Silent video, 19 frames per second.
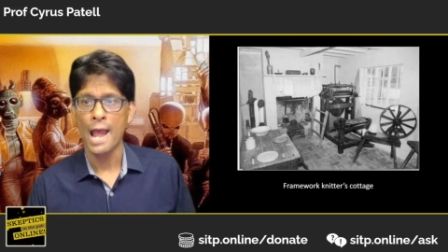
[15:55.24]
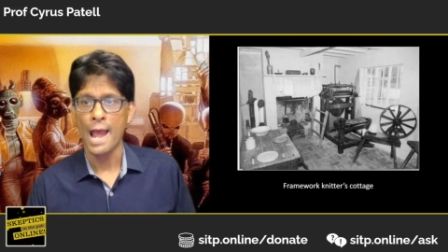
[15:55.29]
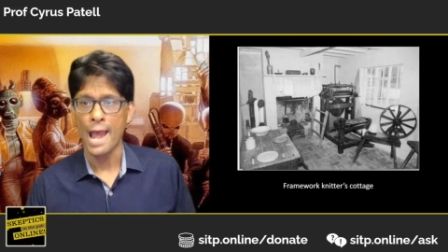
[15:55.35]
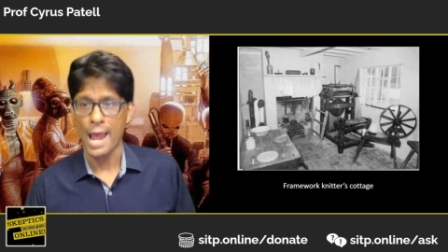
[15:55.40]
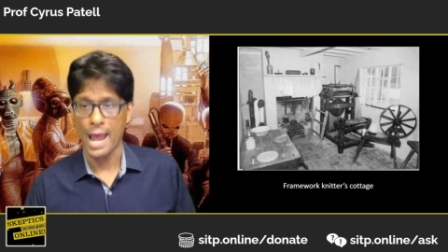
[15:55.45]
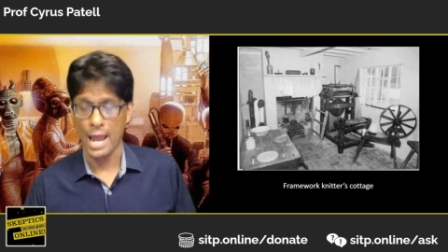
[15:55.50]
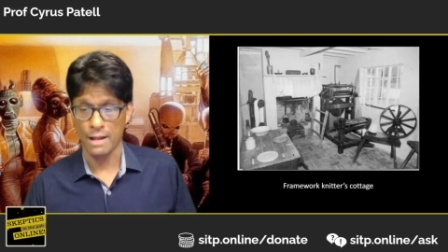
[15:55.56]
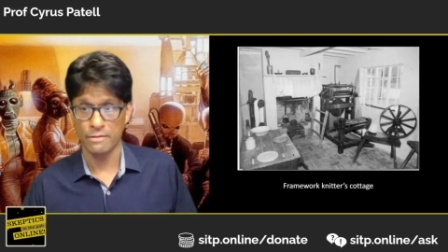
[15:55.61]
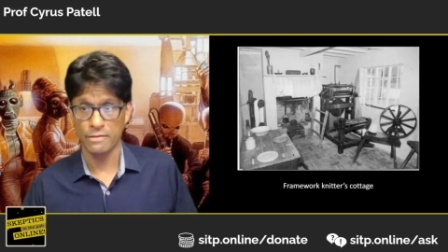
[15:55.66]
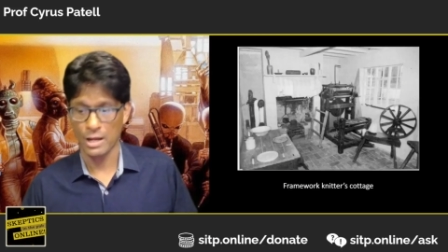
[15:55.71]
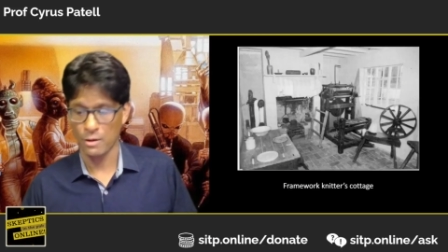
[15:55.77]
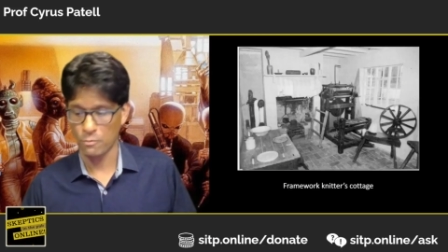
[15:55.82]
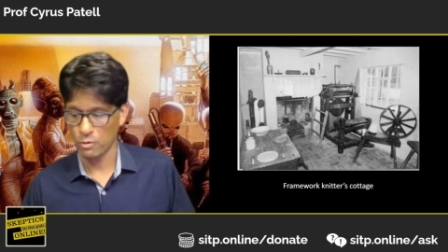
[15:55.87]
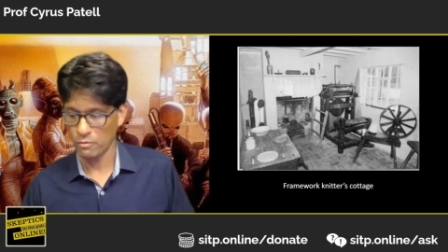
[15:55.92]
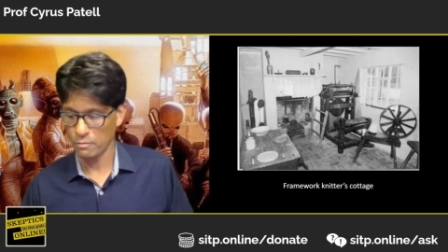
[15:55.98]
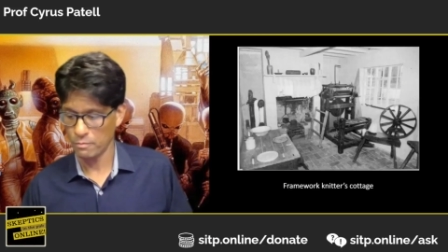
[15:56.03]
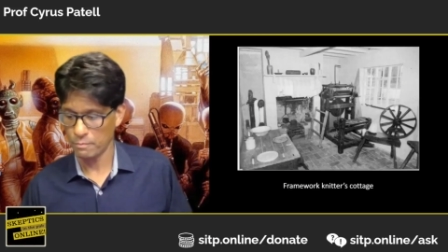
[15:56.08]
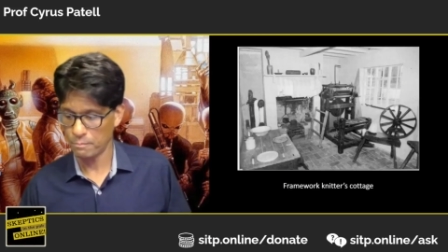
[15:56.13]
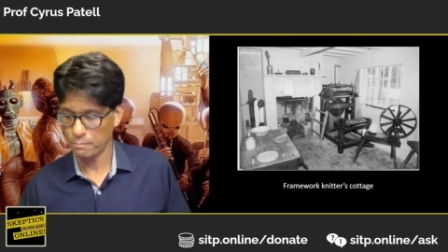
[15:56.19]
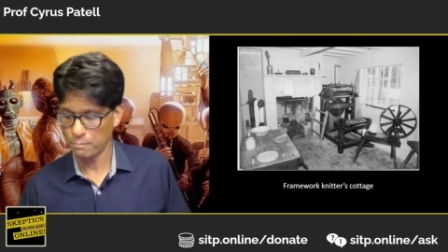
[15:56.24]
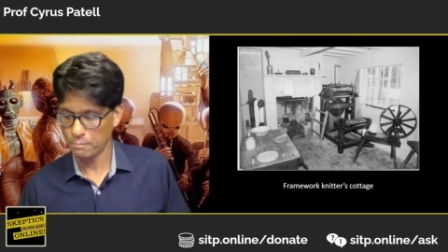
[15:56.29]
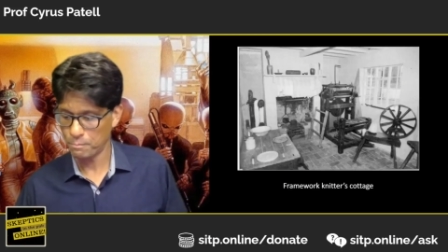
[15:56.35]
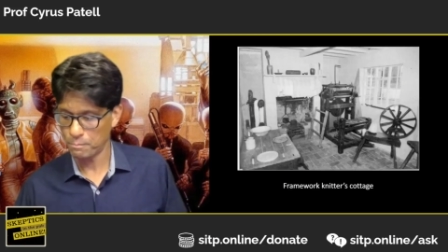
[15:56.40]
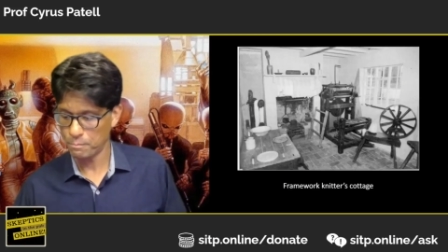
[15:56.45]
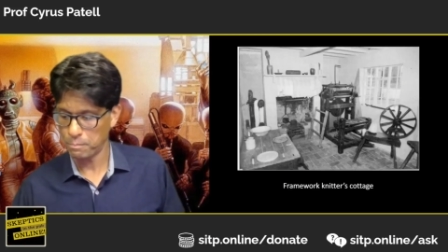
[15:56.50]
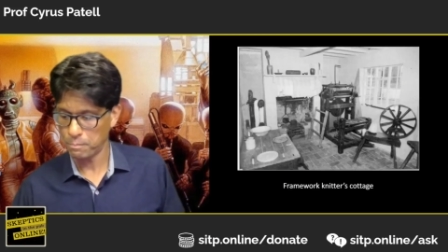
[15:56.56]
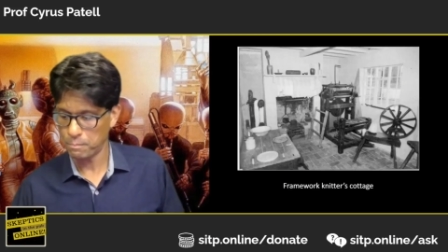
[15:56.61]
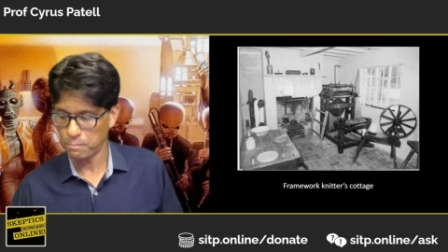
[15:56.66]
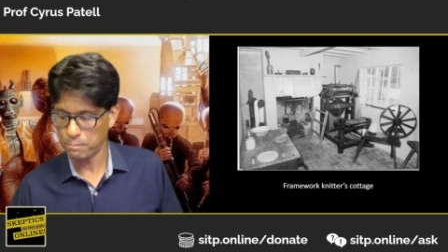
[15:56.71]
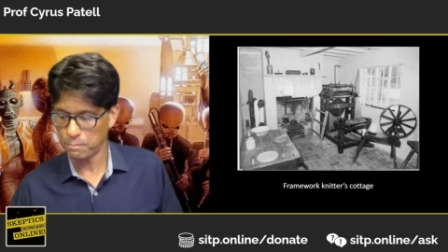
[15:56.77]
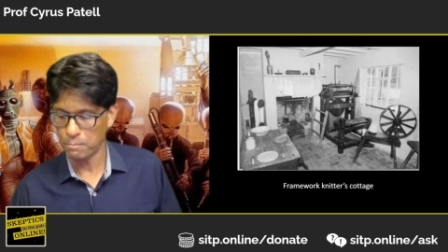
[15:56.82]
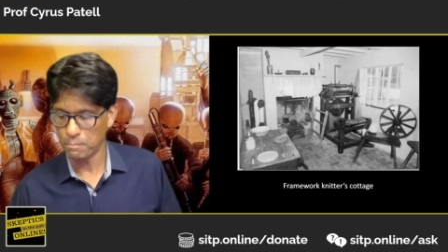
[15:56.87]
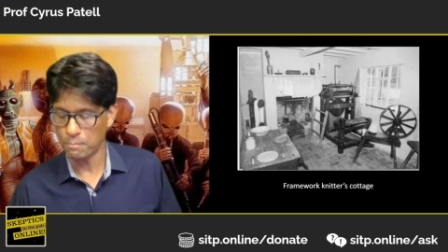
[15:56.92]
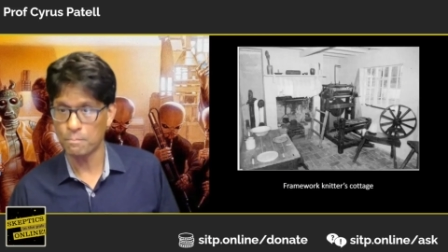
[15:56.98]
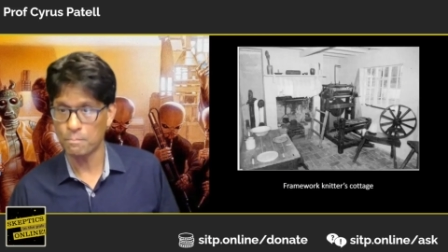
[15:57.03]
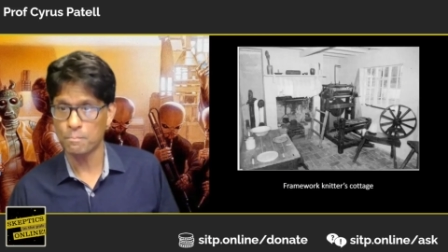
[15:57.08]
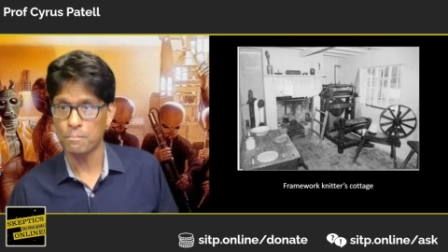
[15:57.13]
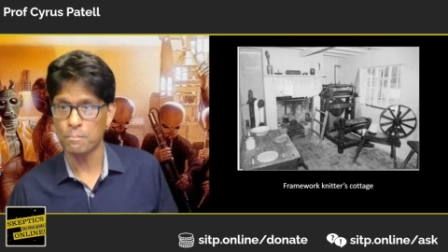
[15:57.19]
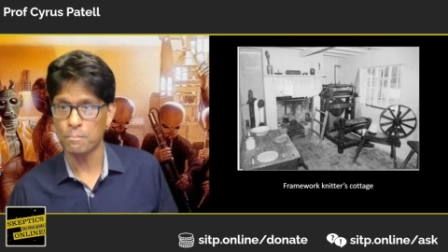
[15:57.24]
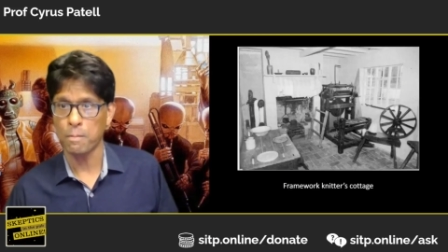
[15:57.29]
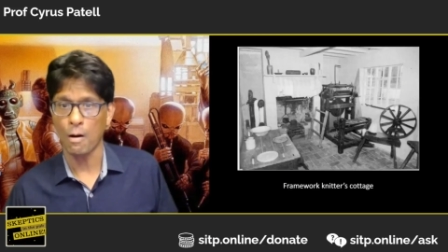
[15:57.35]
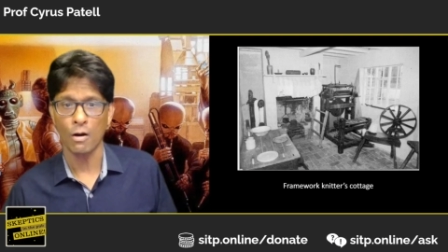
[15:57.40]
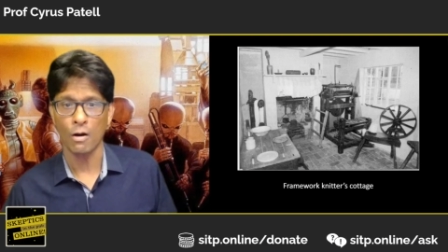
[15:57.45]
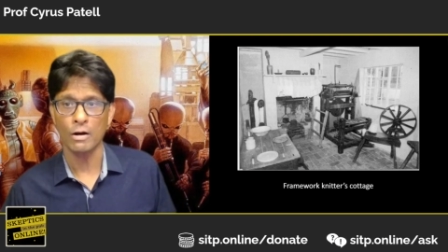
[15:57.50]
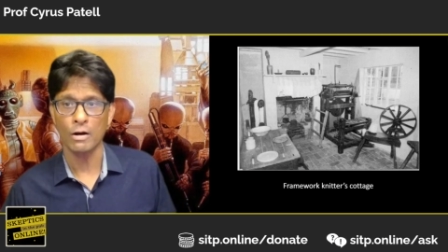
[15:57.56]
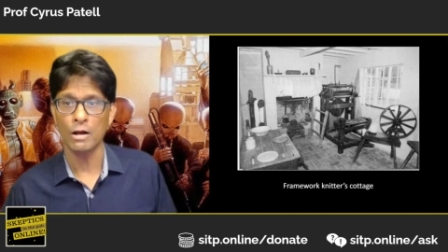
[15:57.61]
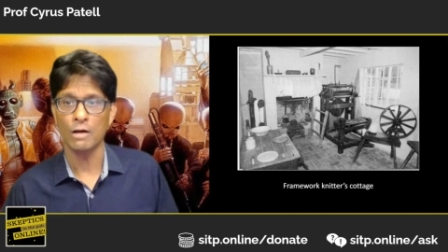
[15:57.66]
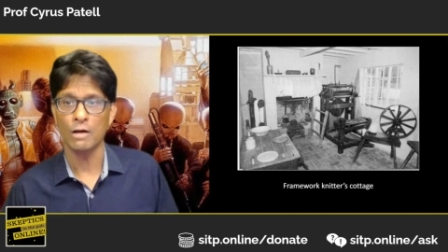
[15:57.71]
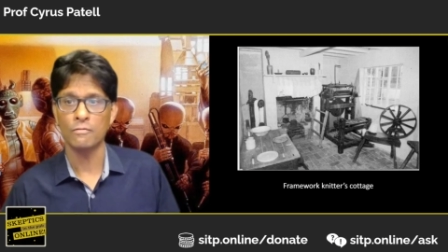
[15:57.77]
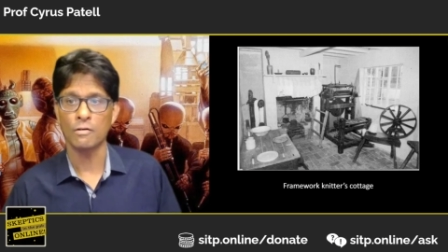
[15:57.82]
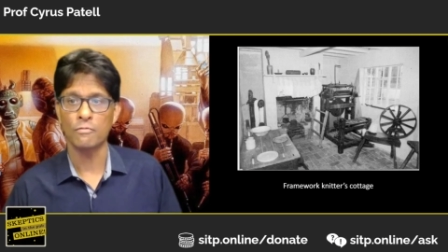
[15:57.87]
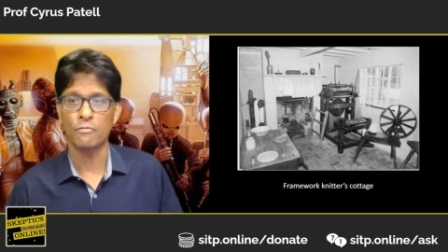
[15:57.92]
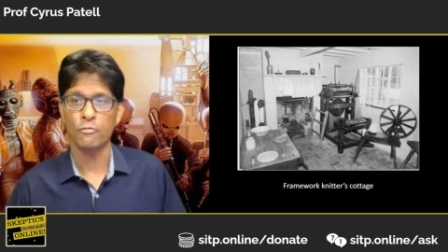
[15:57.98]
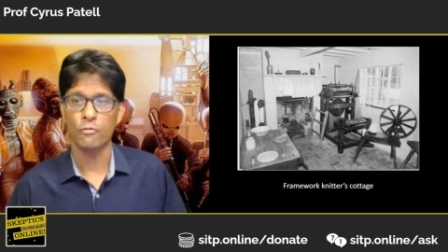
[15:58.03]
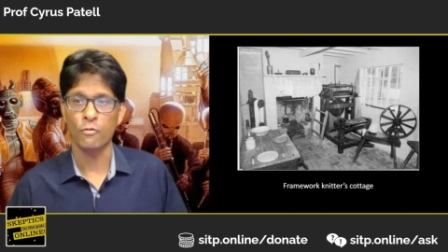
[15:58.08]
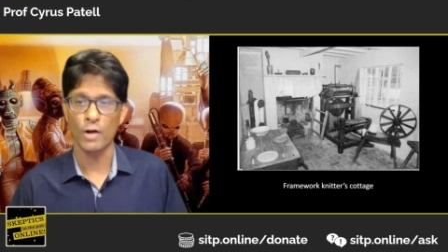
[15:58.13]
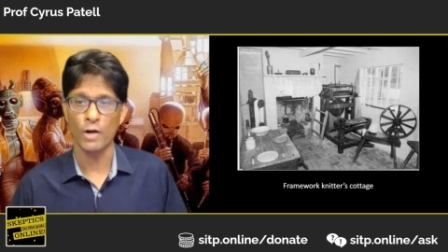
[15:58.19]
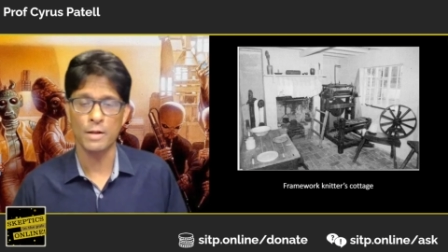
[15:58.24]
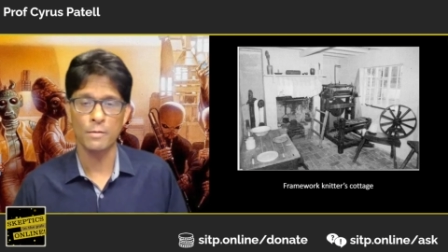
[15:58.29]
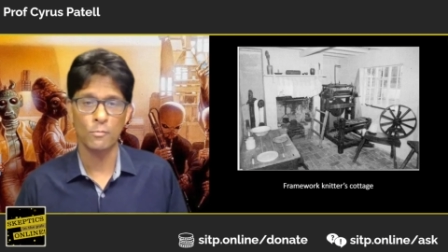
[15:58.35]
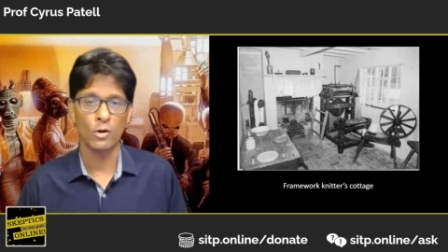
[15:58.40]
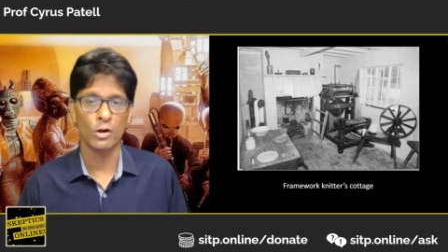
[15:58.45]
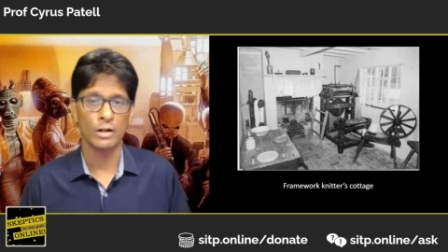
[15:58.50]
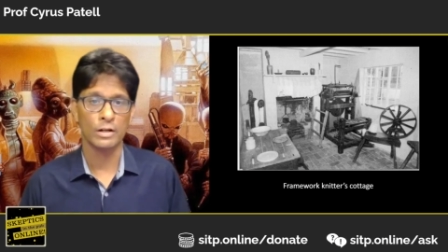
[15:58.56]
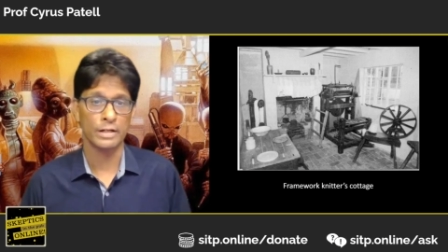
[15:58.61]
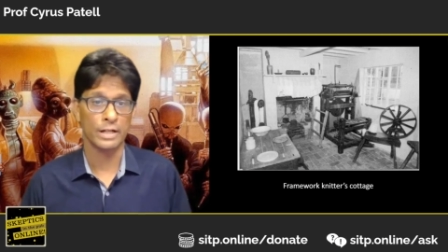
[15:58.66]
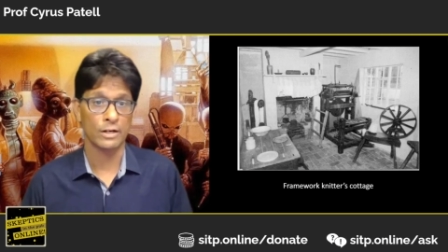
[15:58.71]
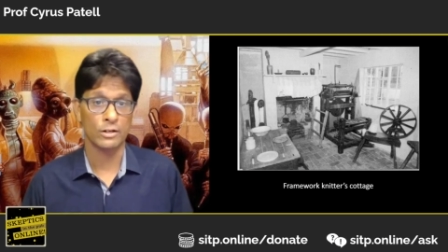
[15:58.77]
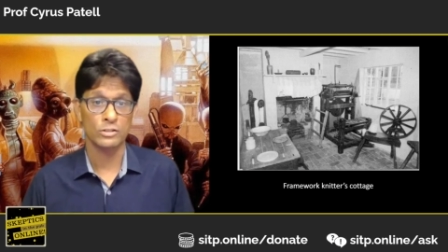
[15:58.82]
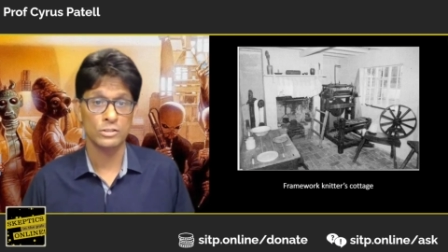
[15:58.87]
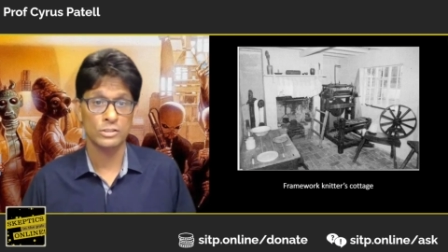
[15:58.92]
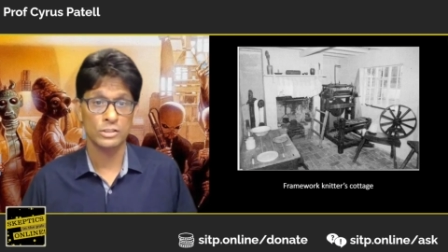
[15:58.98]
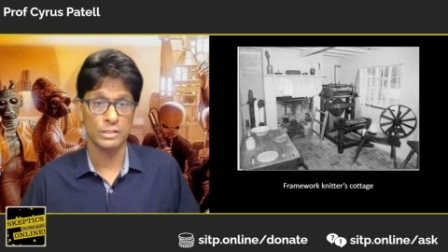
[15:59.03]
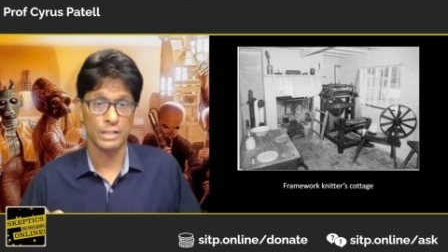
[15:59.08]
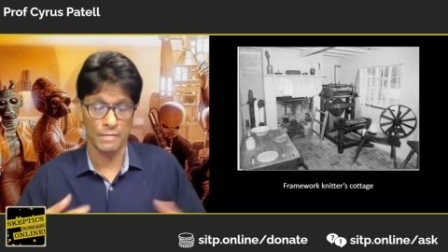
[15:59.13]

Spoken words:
and they were part of a framework knitters,